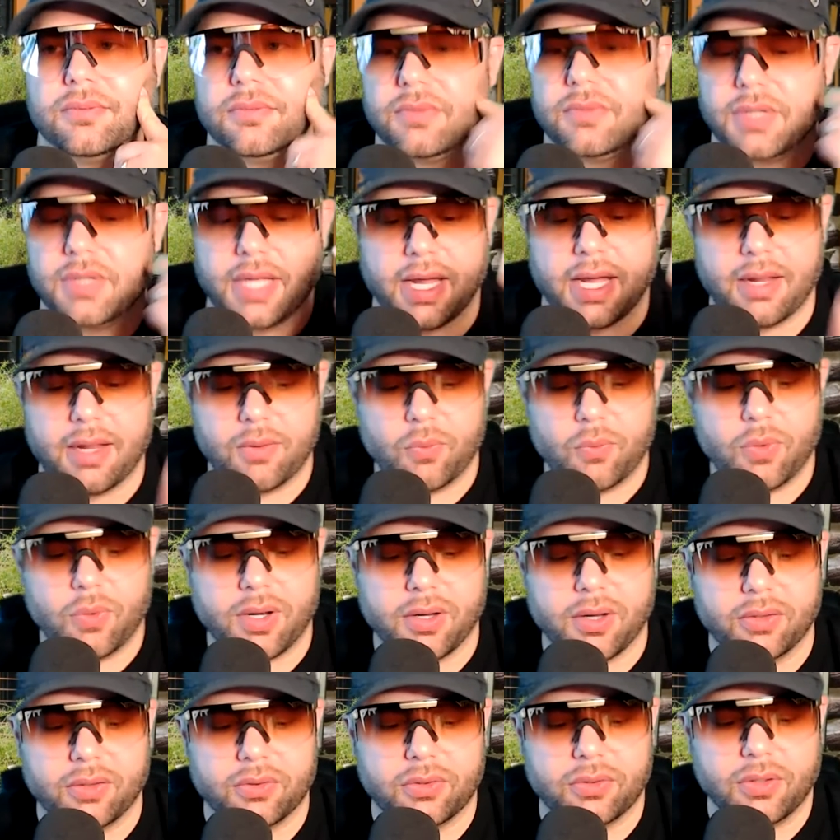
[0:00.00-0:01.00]
Okay.
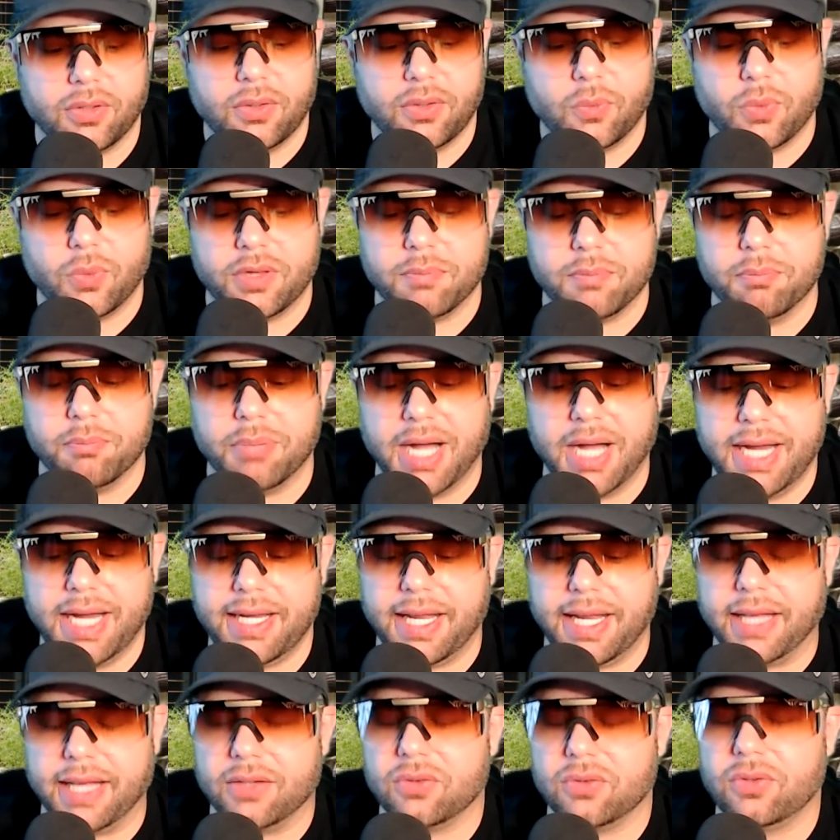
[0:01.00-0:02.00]
Whereas with
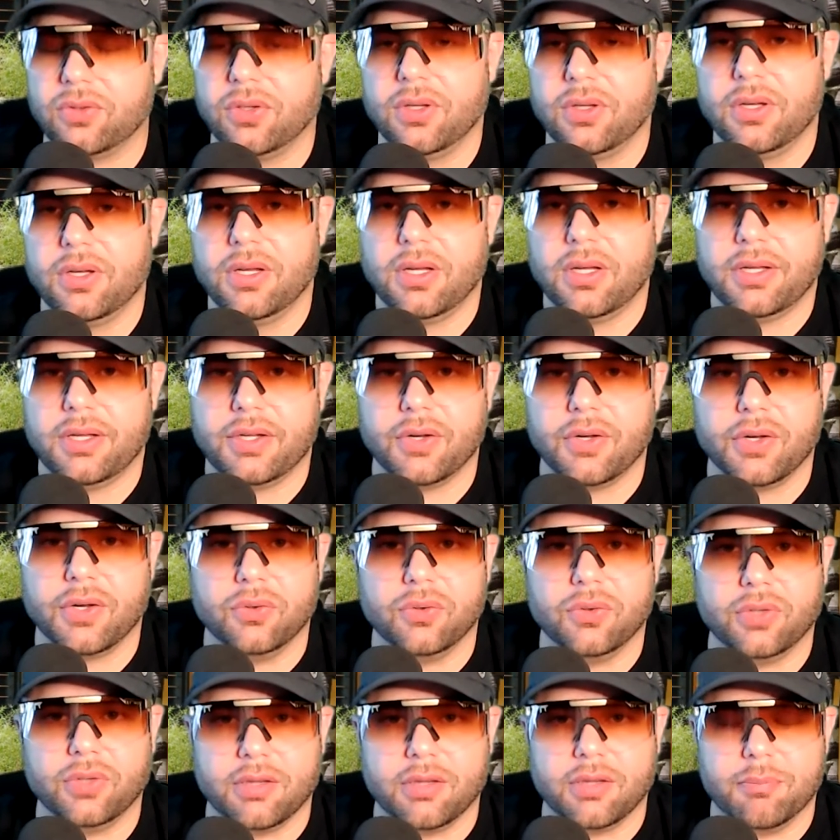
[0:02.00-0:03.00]
Binance, you're
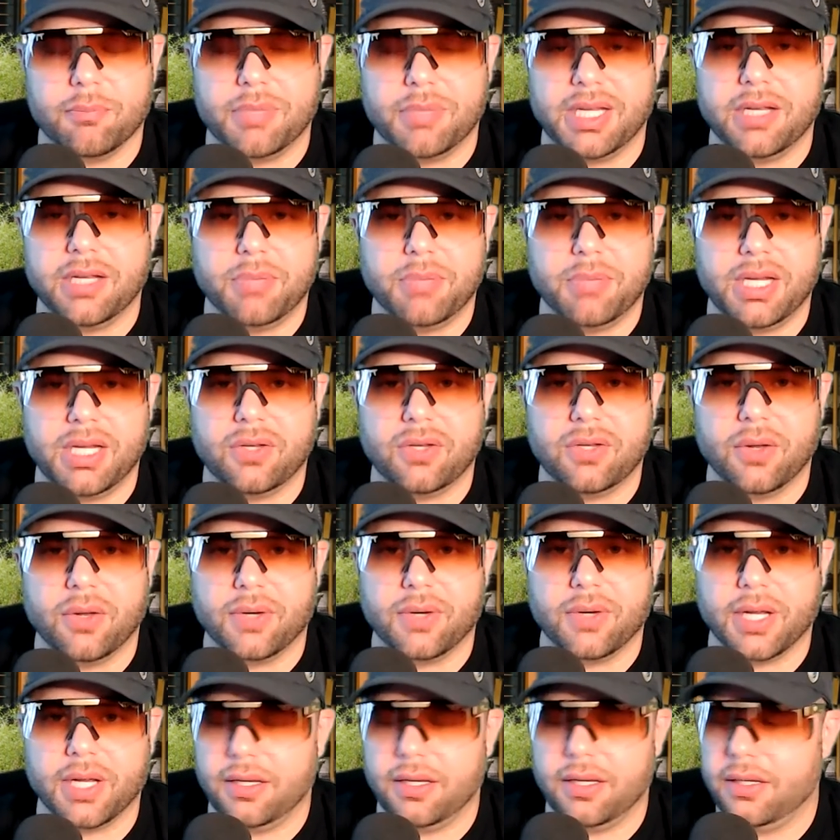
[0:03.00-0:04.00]
using the BNB
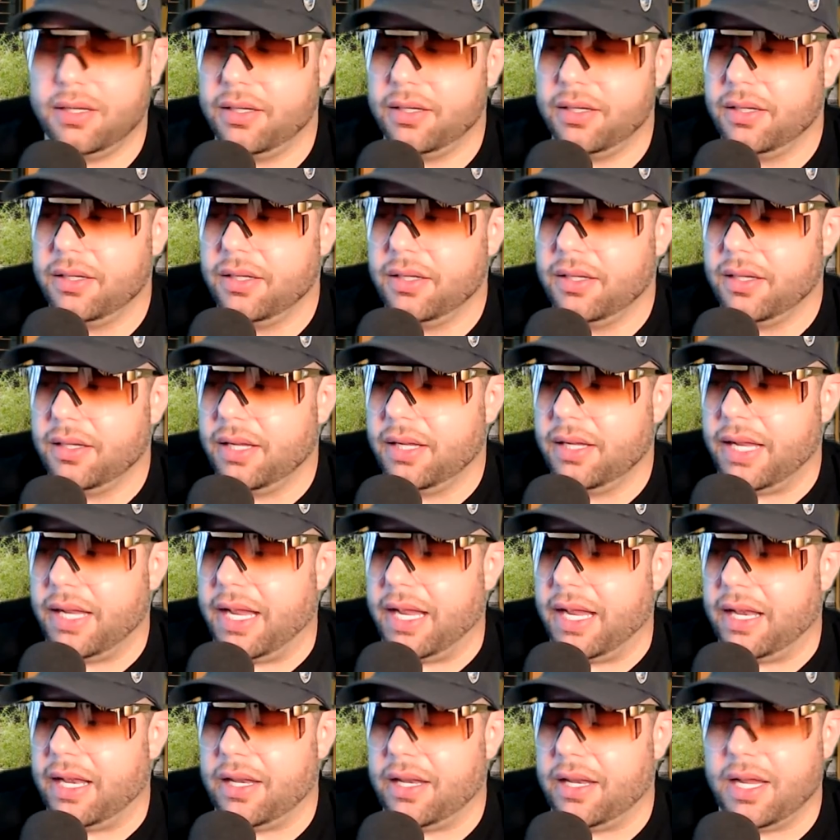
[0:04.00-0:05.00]
token,
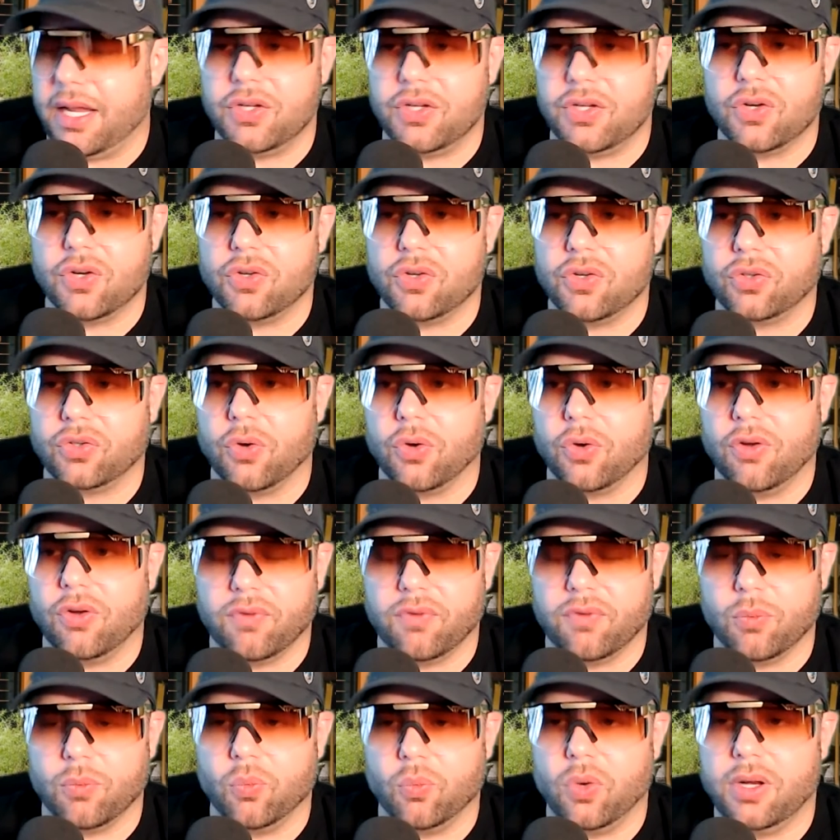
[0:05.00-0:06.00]
and you're just going
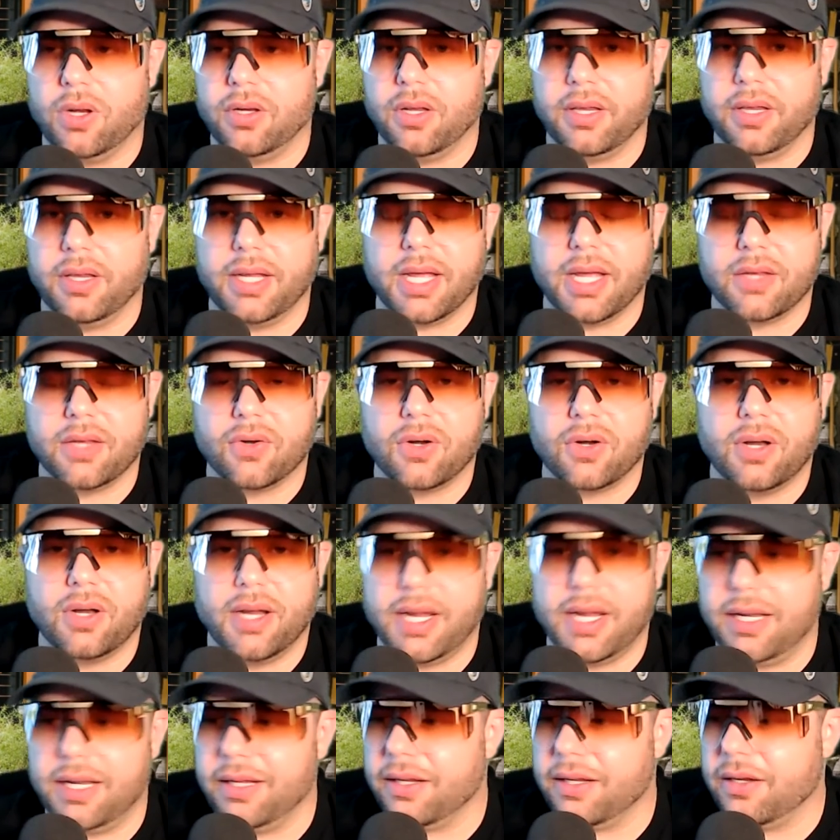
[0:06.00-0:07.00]
from one to the other,
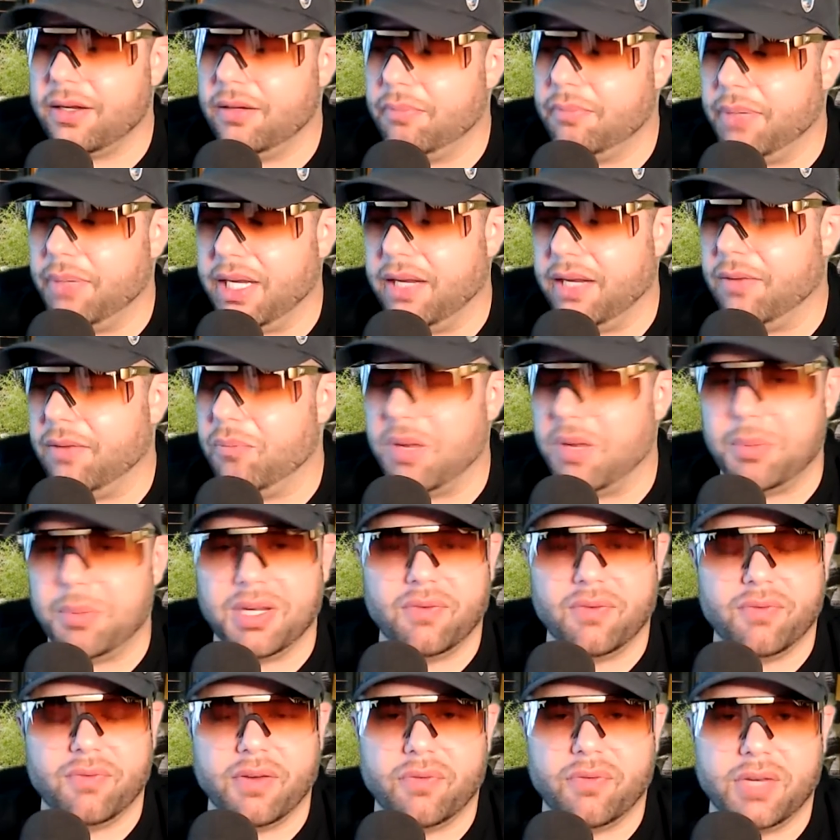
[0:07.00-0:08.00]
and it could be maybe
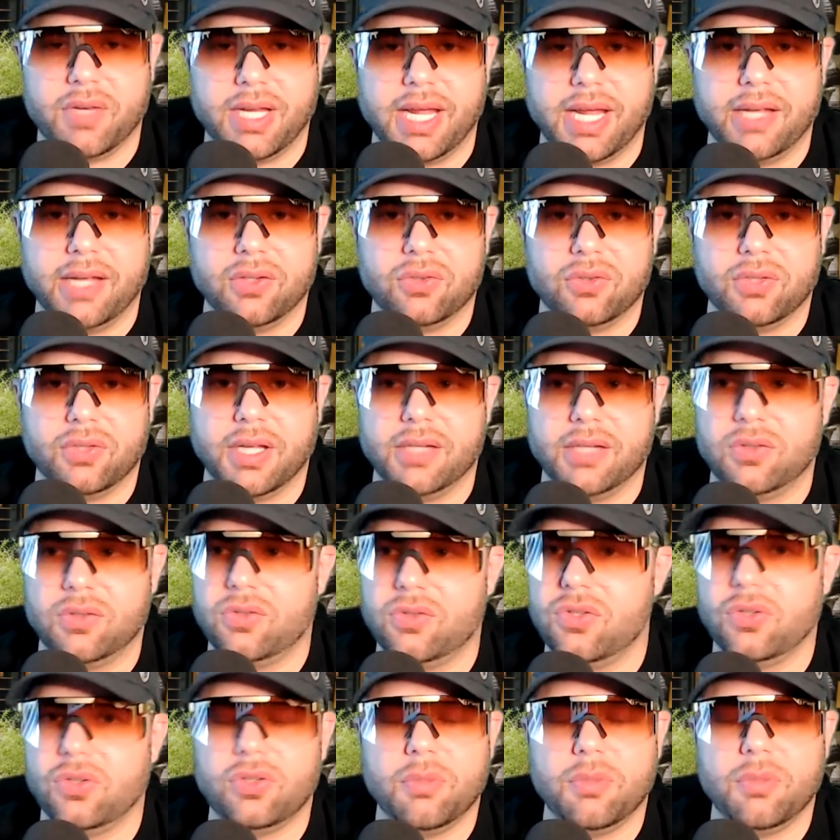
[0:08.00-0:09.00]
58 cents.
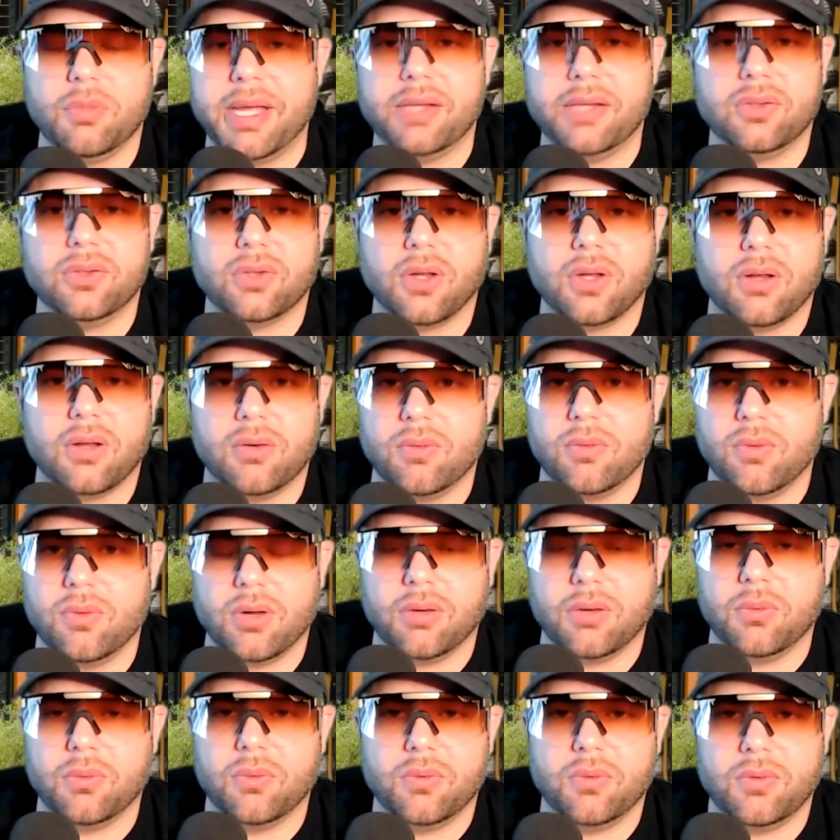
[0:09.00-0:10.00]
Just depends on
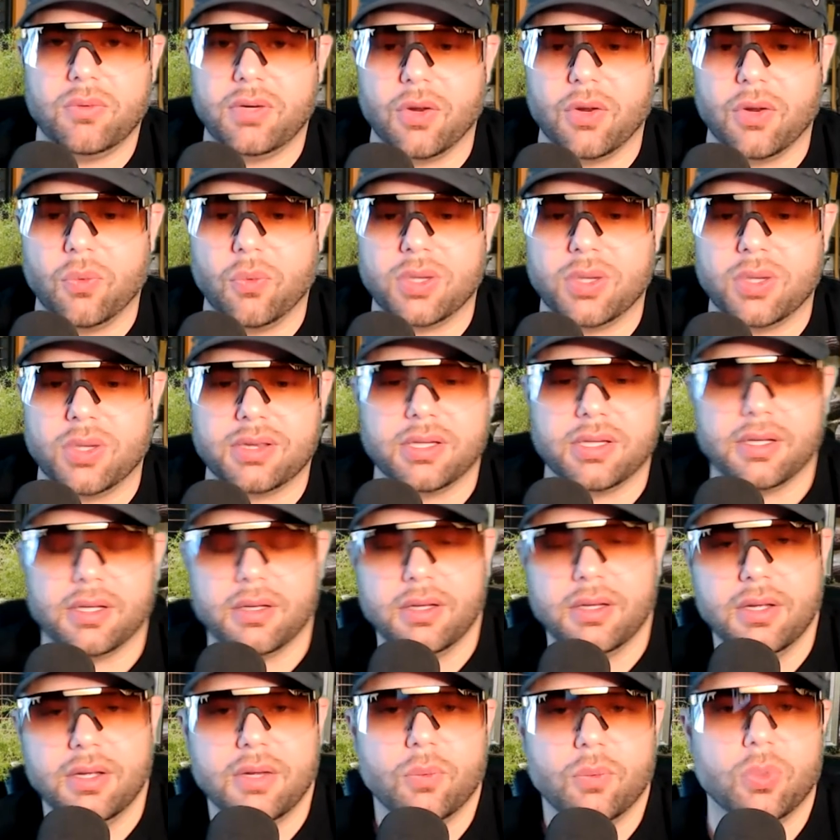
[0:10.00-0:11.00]
what the
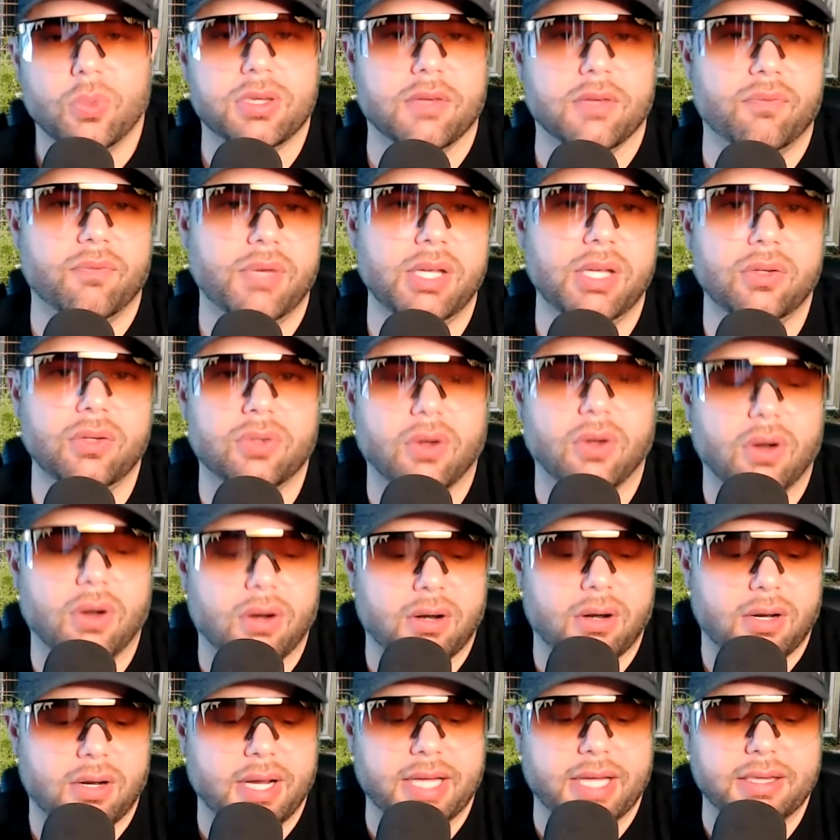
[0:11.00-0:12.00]
fees
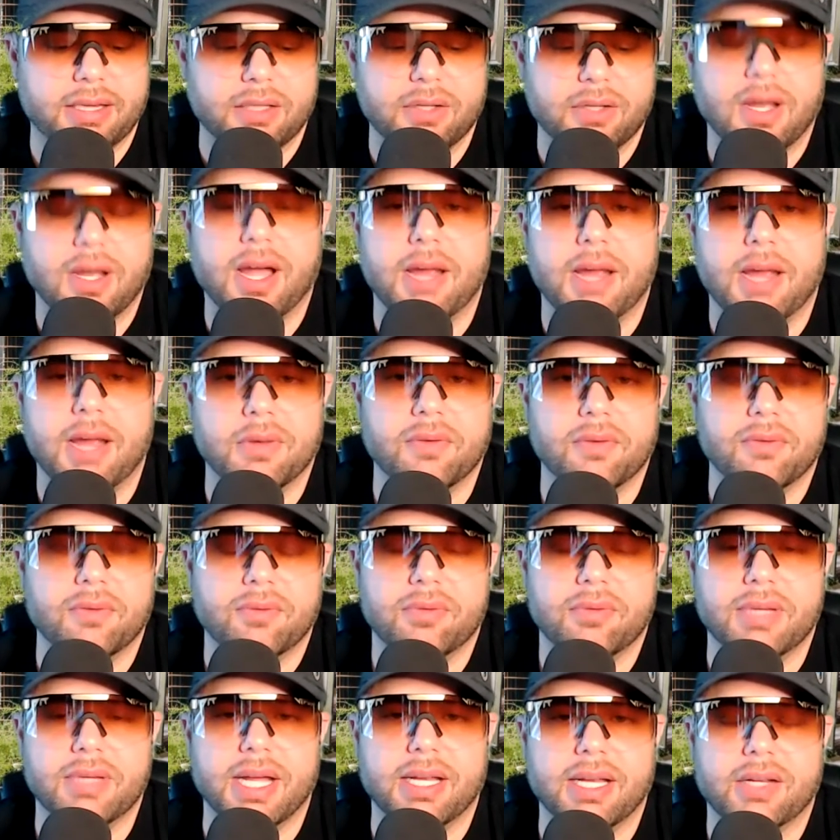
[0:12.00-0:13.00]
are at the time of
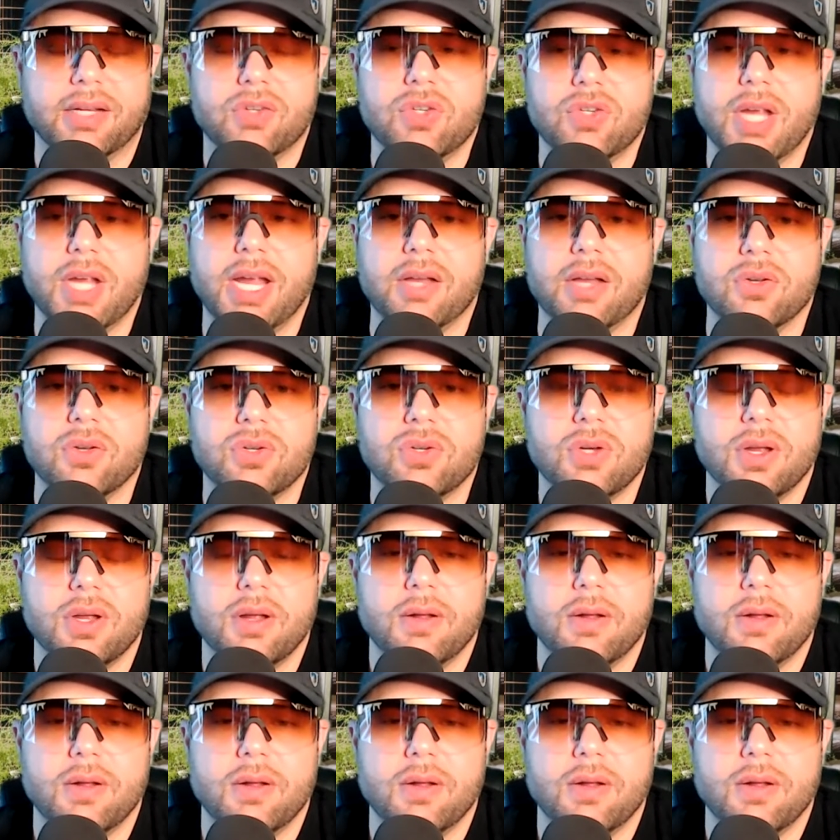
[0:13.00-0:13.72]
that exchange.